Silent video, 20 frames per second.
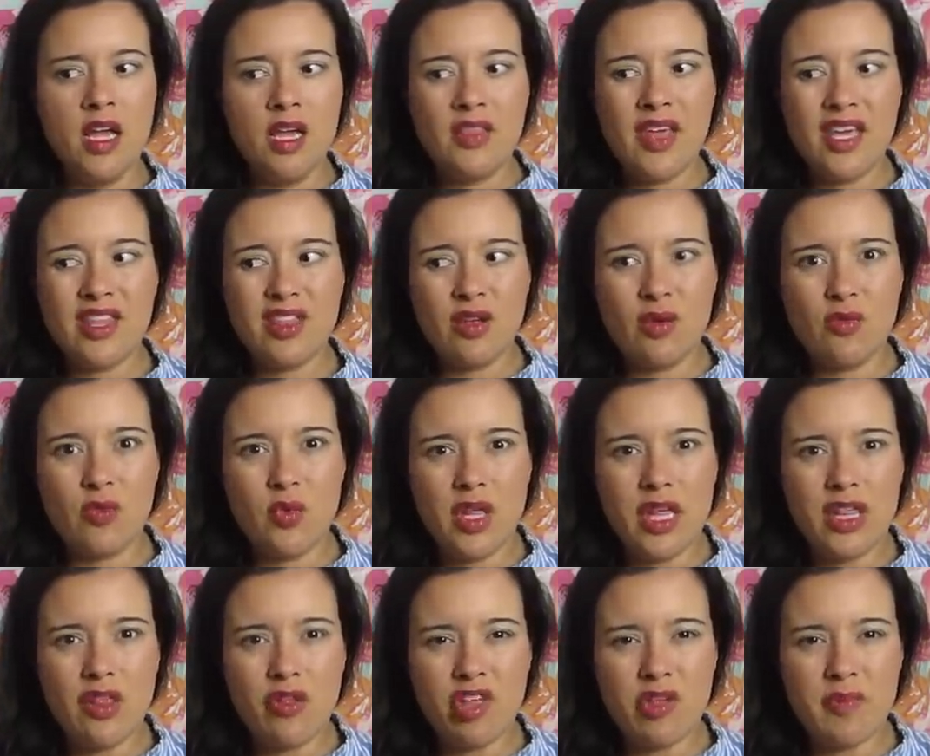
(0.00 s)
Like,
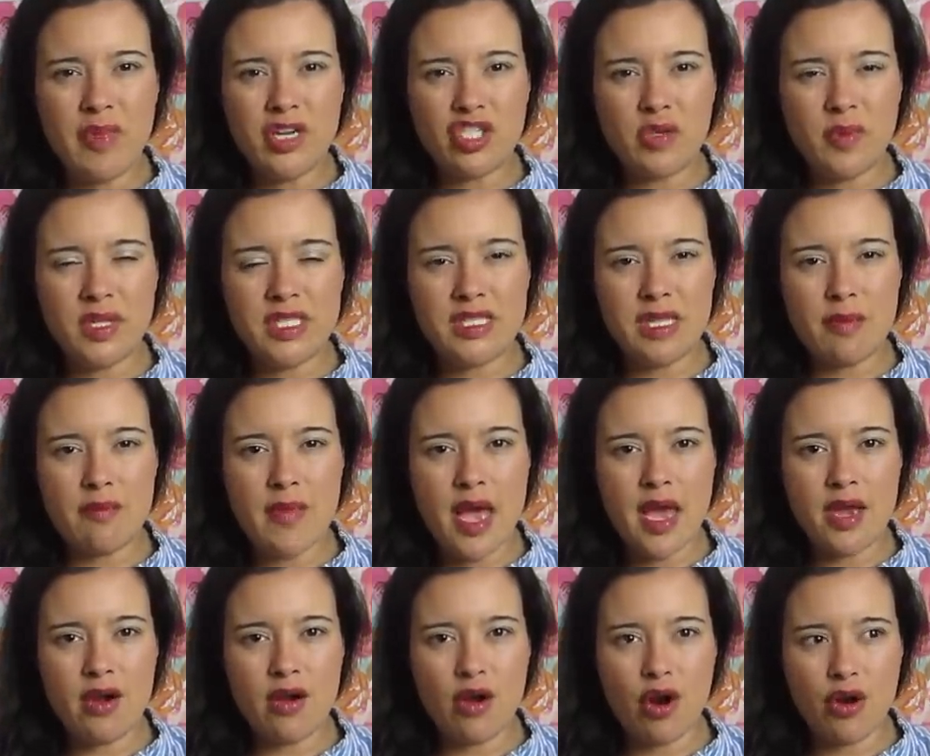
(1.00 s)
really the only measurements that
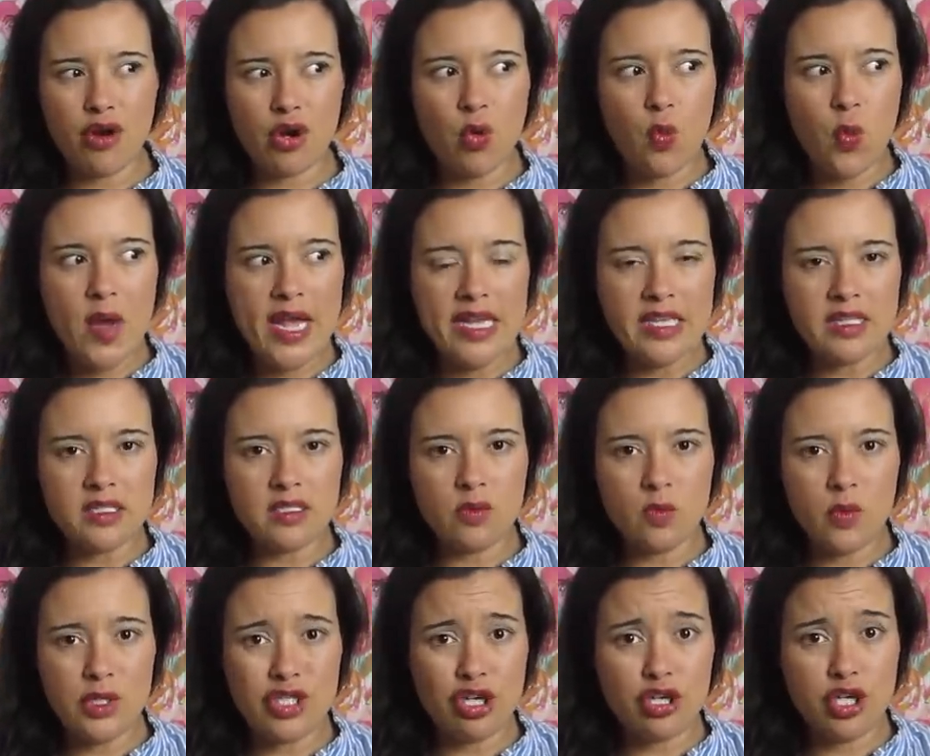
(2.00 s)
matter are your waist,
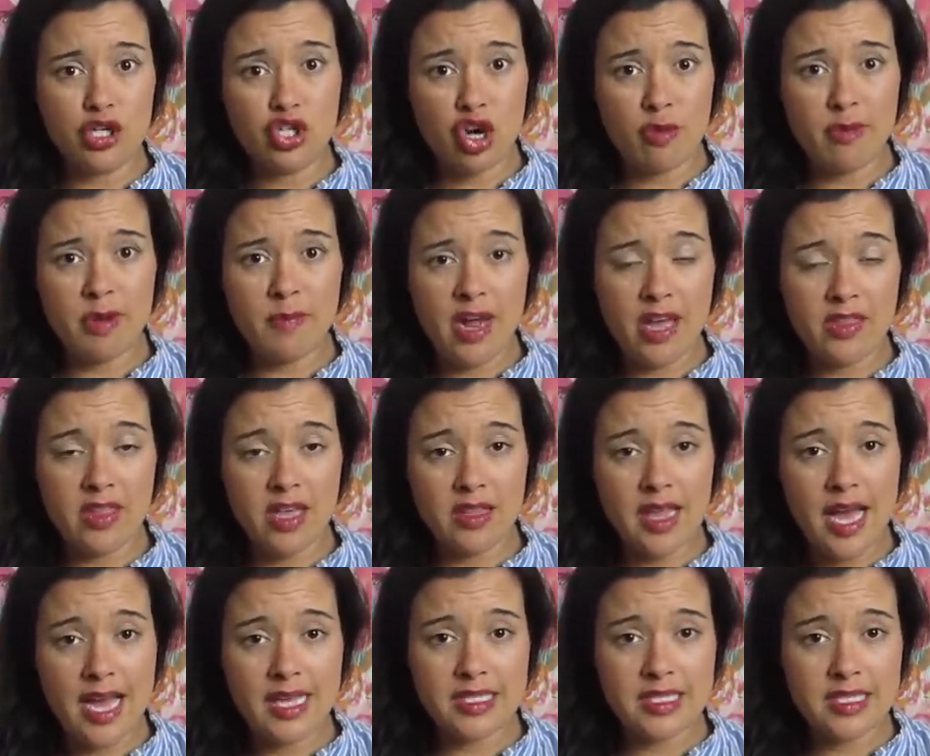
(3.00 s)
which are determined by the
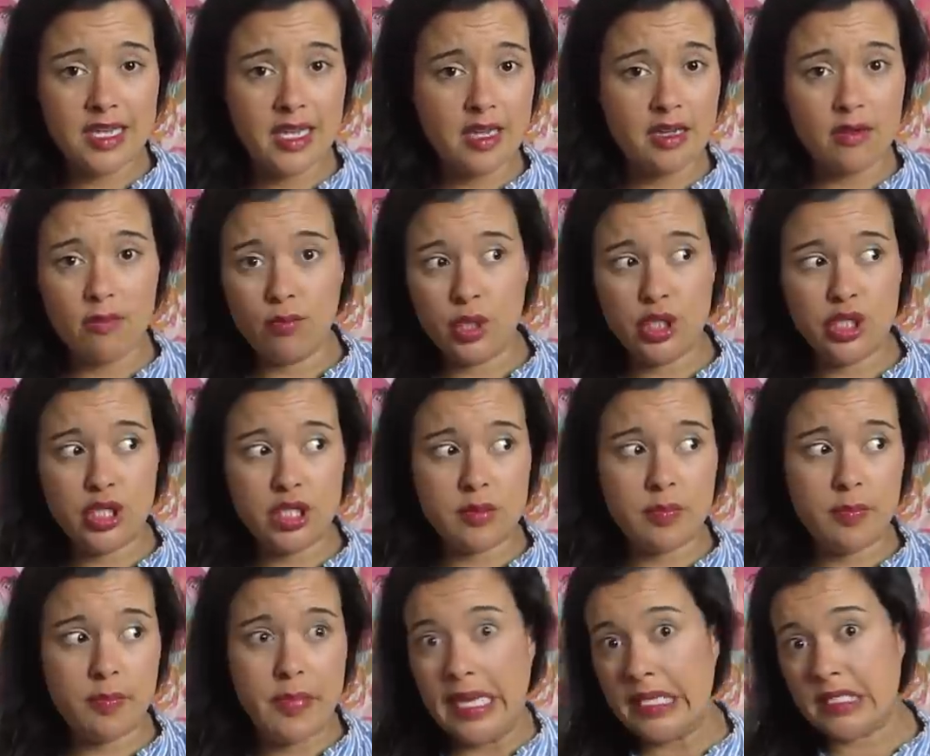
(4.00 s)
elastic, which is
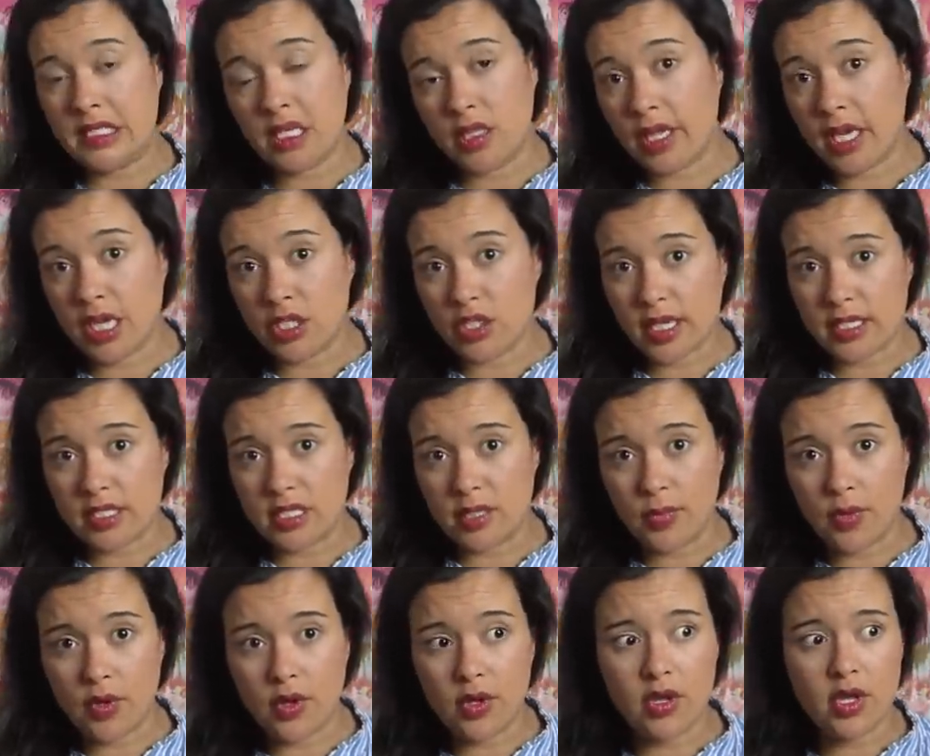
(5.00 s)
basically
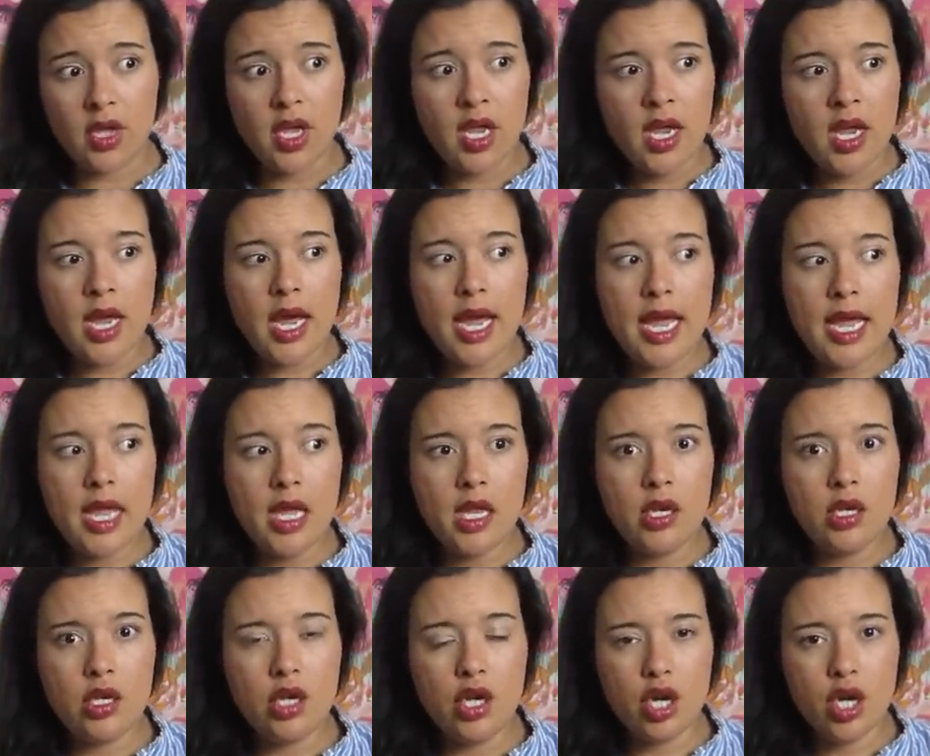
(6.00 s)
adjustable,
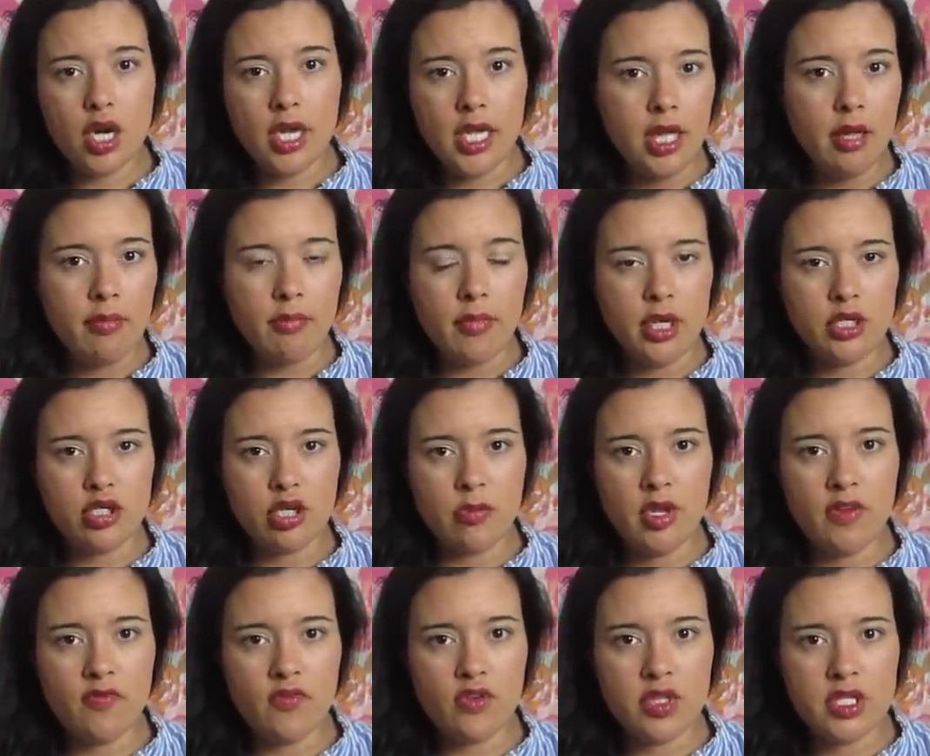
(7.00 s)
and your hip
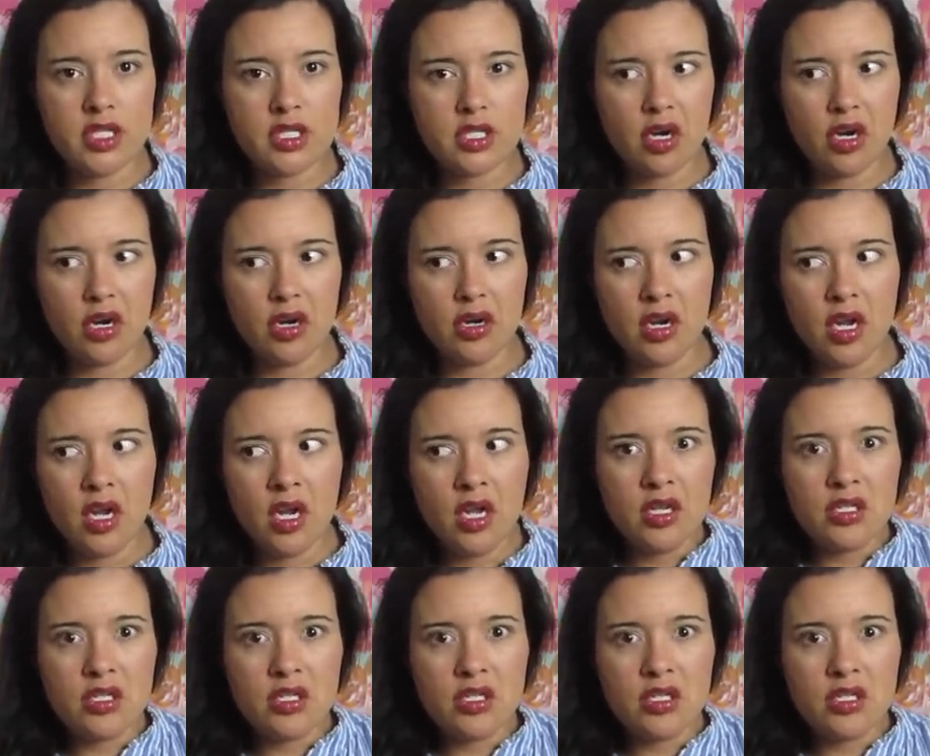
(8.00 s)
measurement for the skirt.